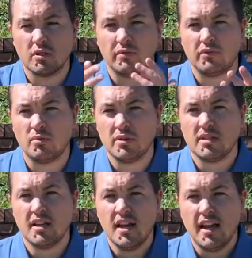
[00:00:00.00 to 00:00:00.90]

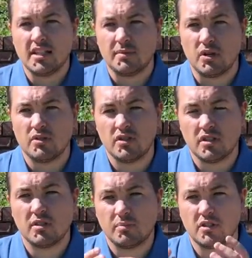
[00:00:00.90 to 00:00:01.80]
performance as opposed to
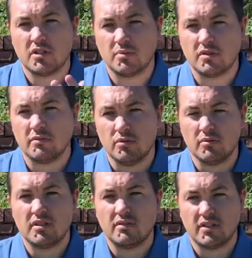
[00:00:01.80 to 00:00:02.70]
just the principles of
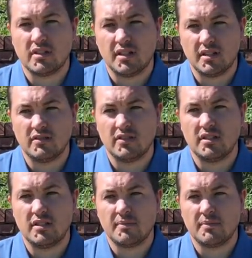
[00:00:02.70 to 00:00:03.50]
movement and physical activity.